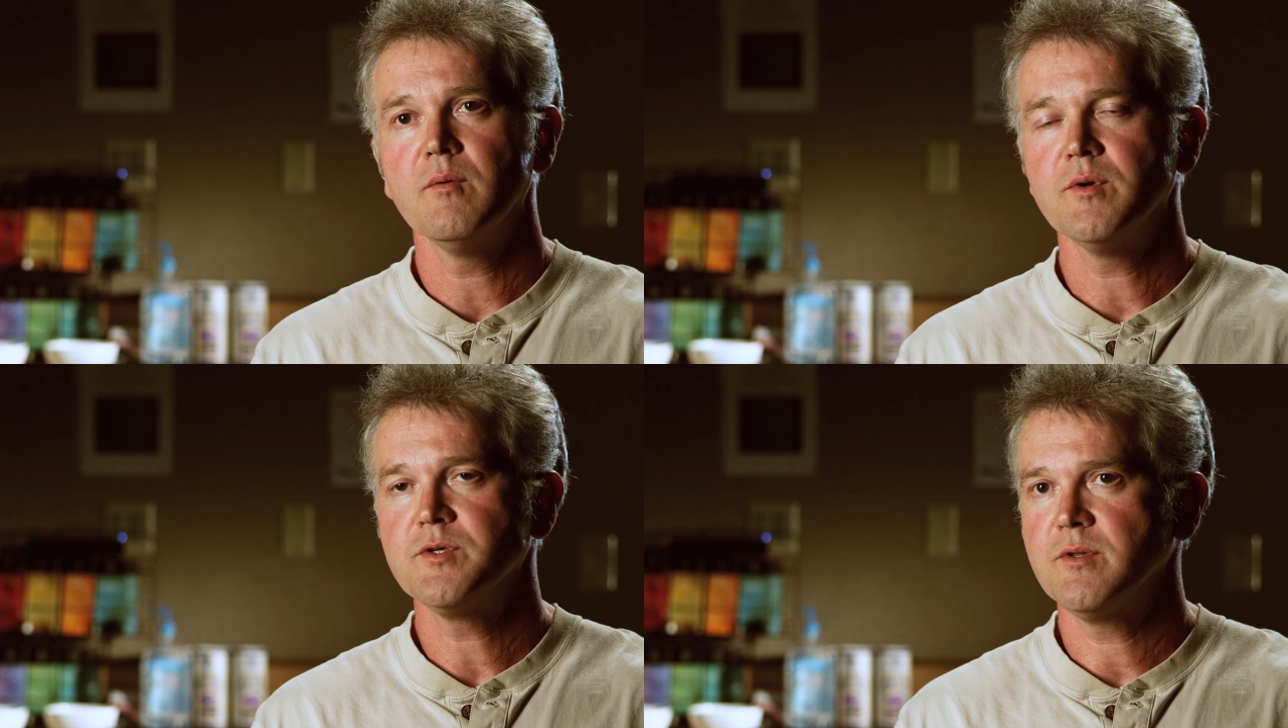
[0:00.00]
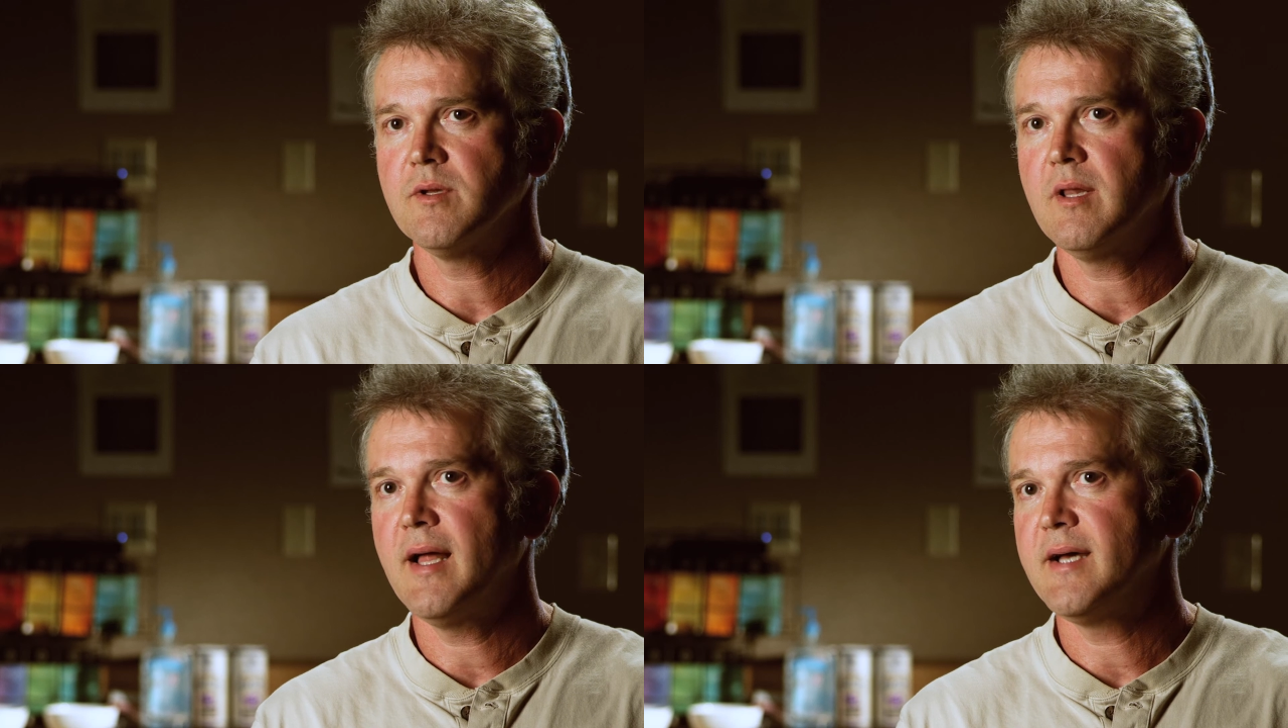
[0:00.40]
which are
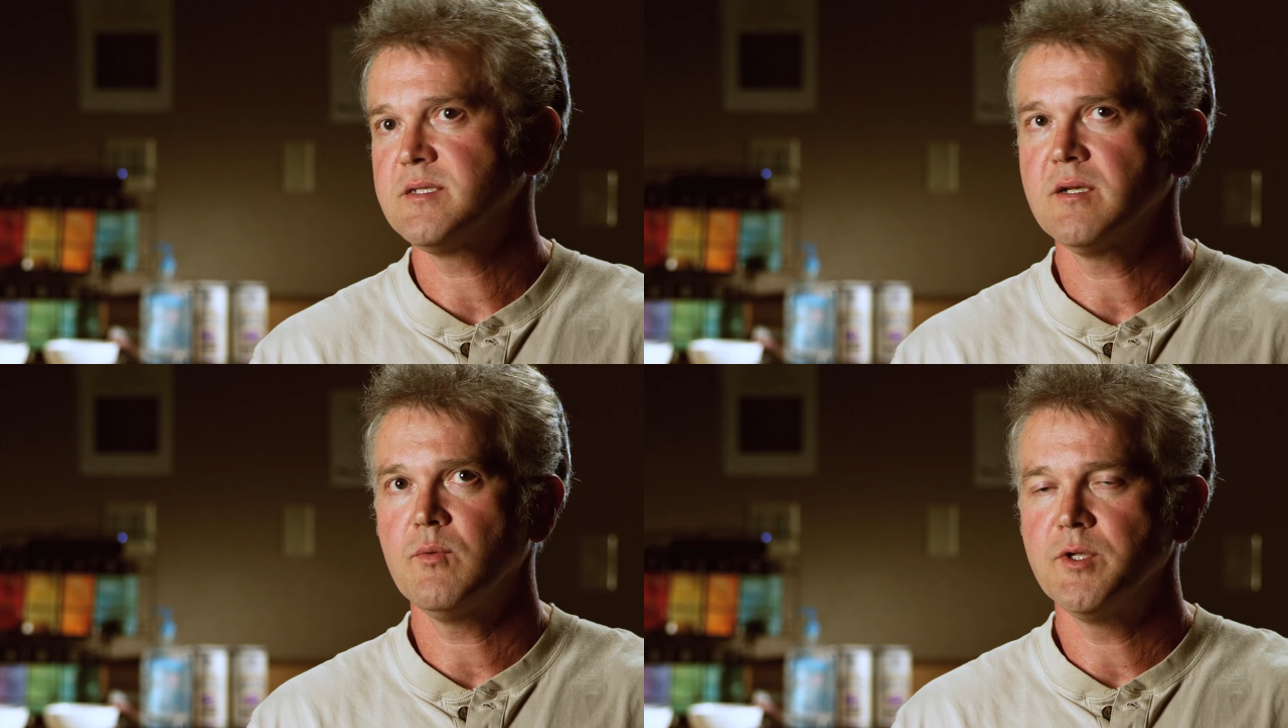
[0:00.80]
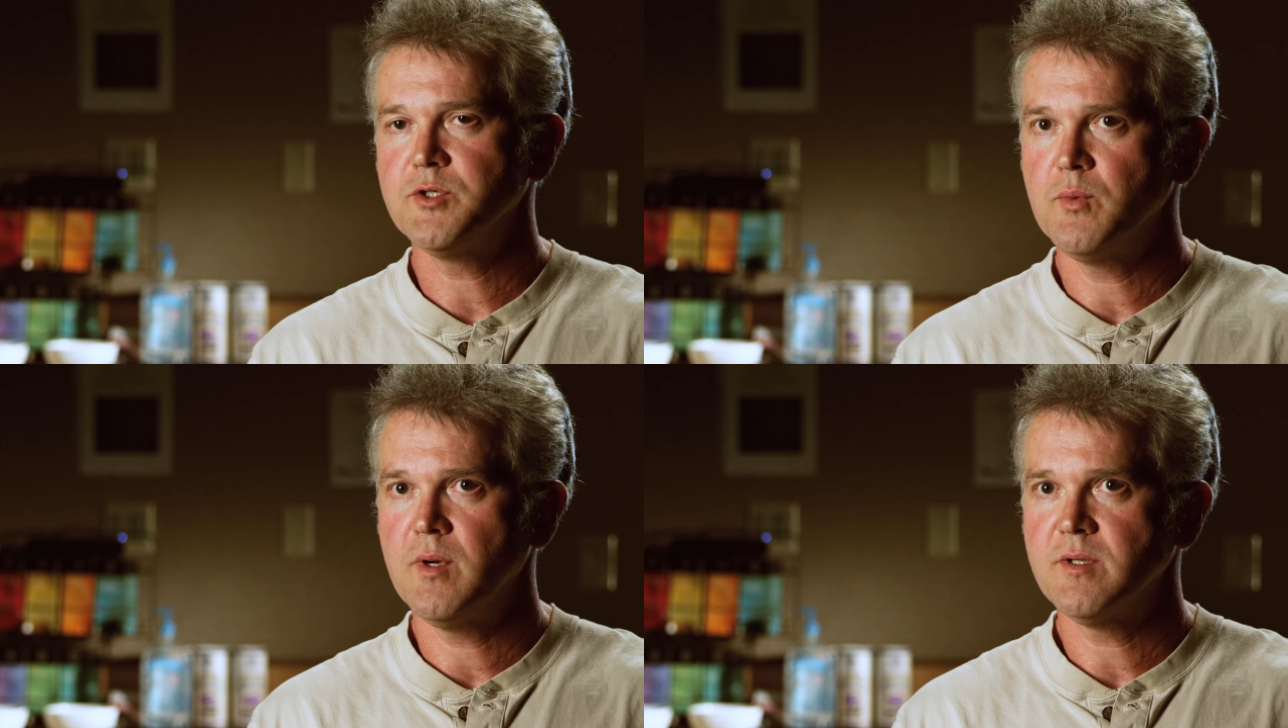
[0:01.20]
the classic
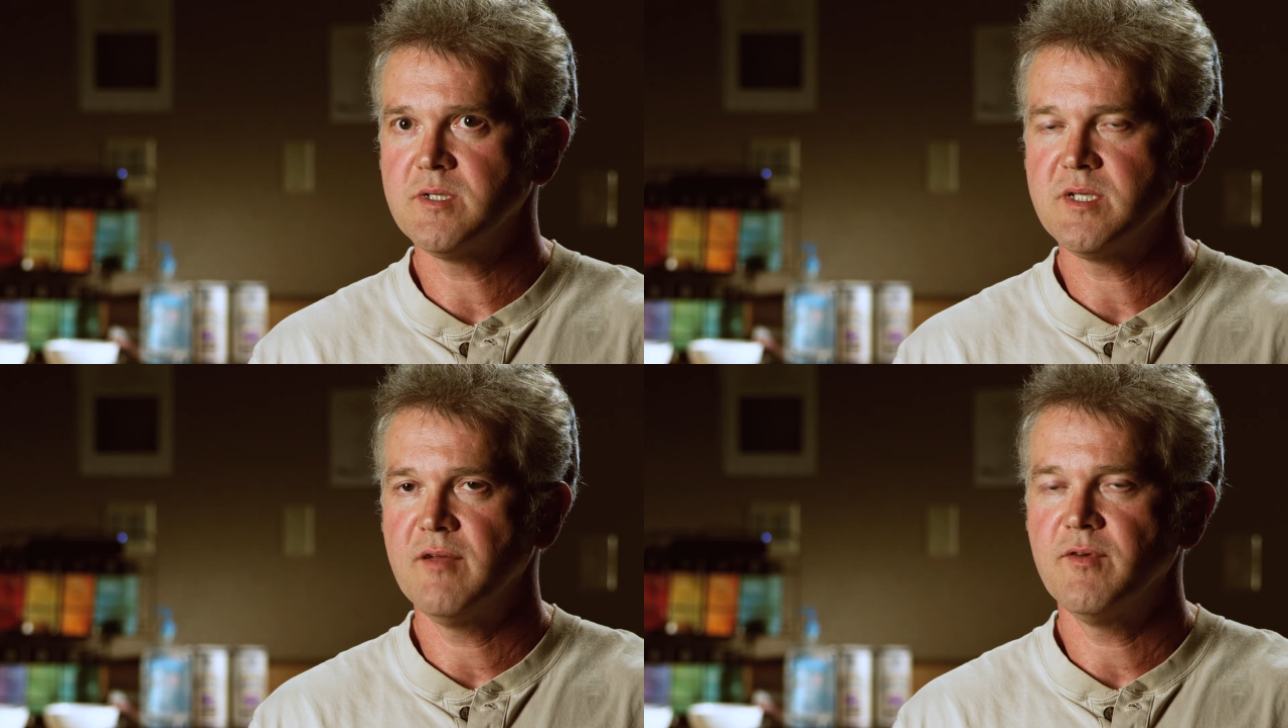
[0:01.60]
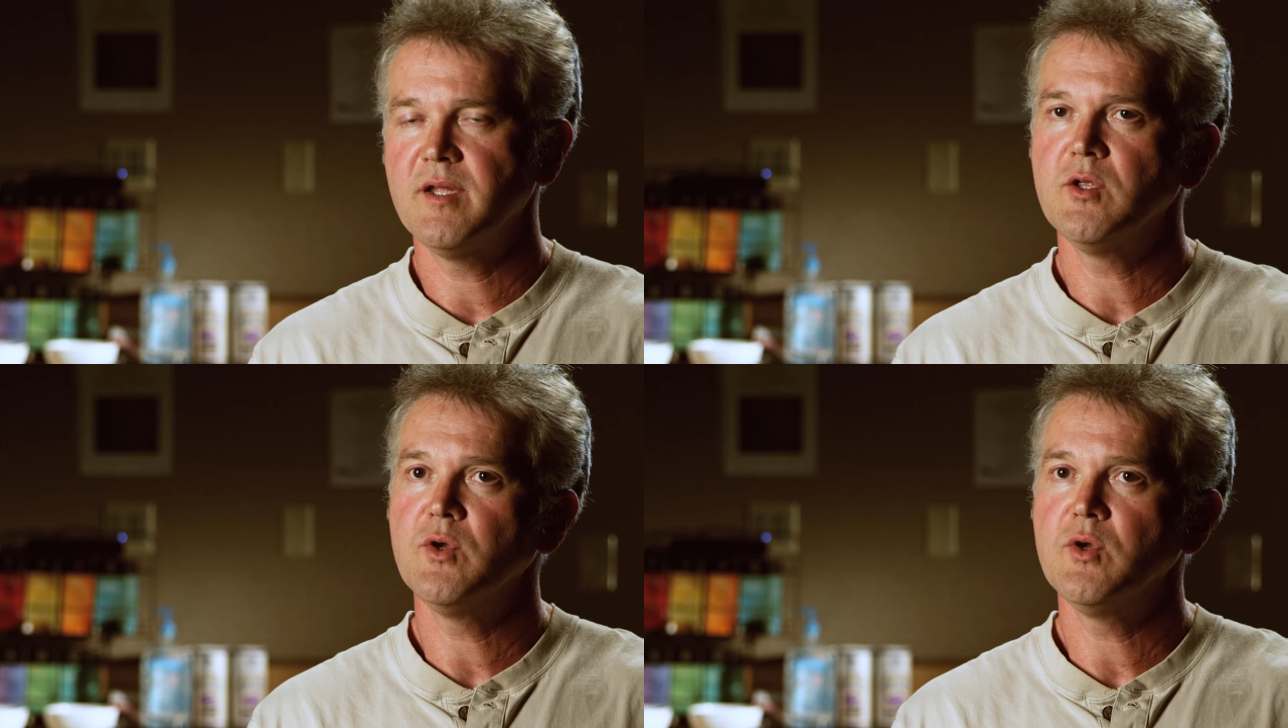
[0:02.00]
ones you want to save in.